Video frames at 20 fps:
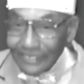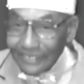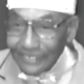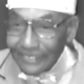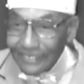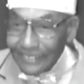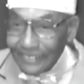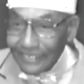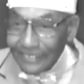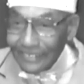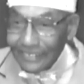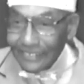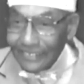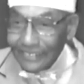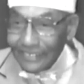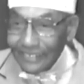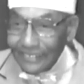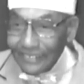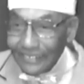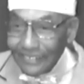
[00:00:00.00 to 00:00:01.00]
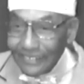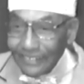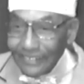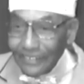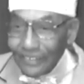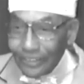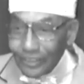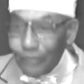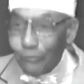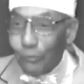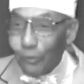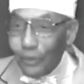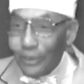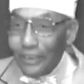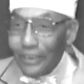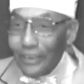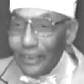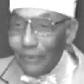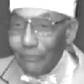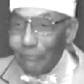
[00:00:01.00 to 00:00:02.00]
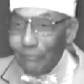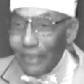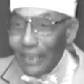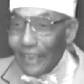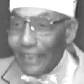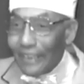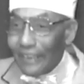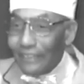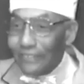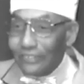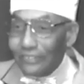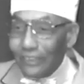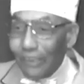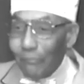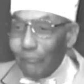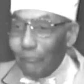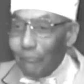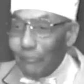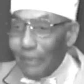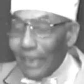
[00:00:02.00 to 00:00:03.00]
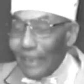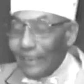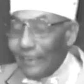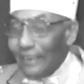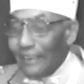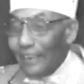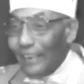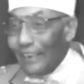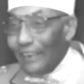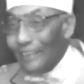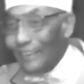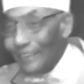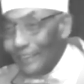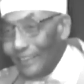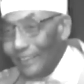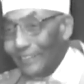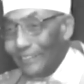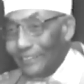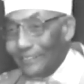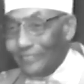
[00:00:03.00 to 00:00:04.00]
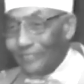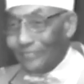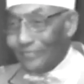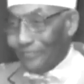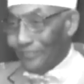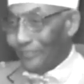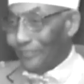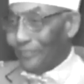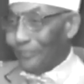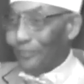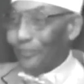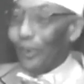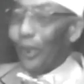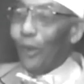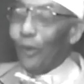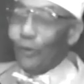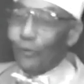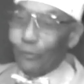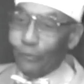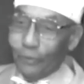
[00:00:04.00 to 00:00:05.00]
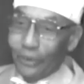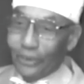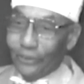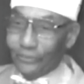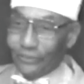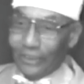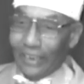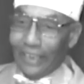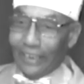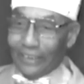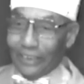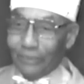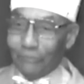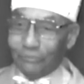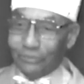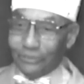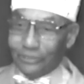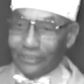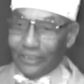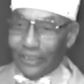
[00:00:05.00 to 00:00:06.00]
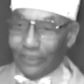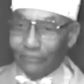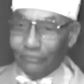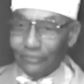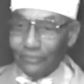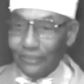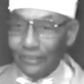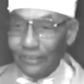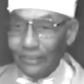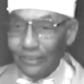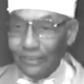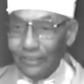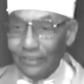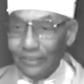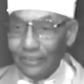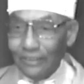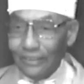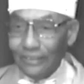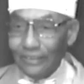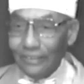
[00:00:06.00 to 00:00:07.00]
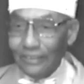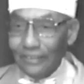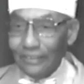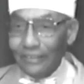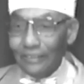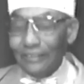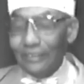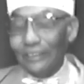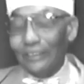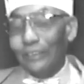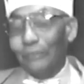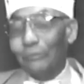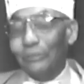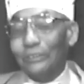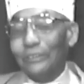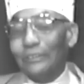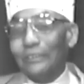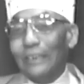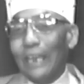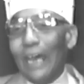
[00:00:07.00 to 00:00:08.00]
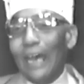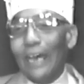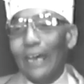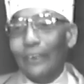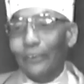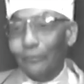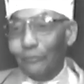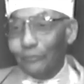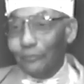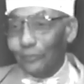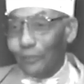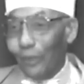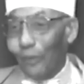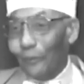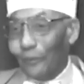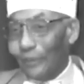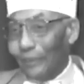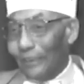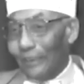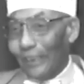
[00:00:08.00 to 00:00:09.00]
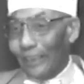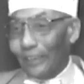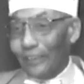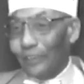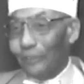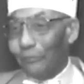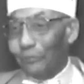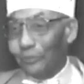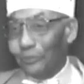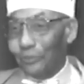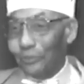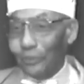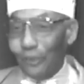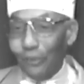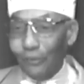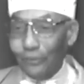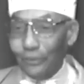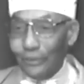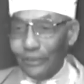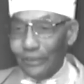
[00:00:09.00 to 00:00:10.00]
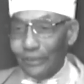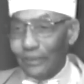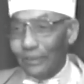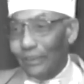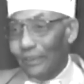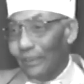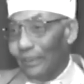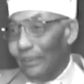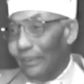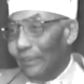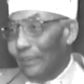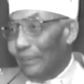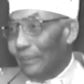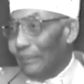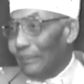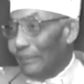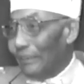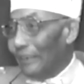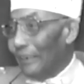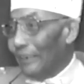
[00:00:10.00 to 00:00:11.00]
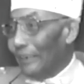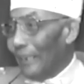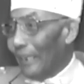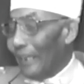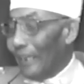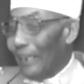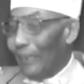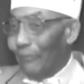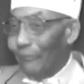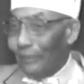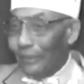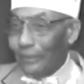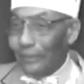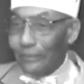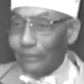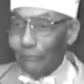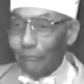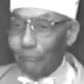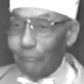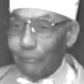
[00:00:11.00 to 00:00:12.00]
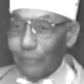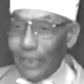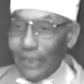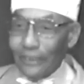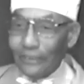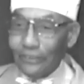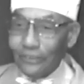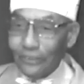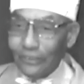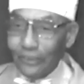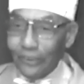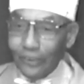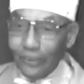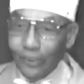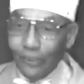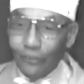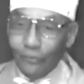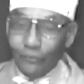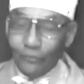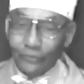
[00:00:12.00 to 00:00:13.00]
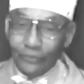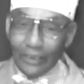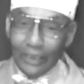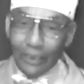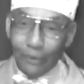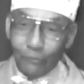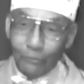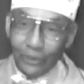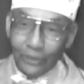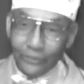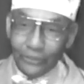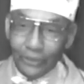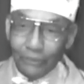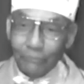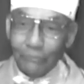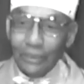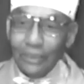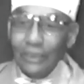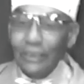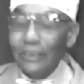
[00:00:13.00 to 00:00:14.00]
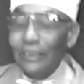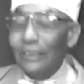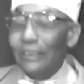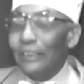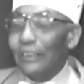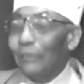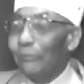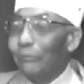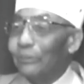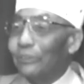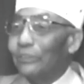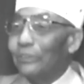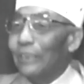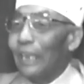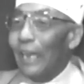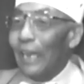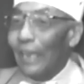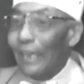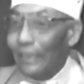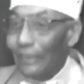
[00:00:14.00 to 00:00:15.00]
Yes, sir. He wanted a man, somebody that he could talk with like himself. He was tired of talking like he was talking and didn't have a companion along there with him. He was tired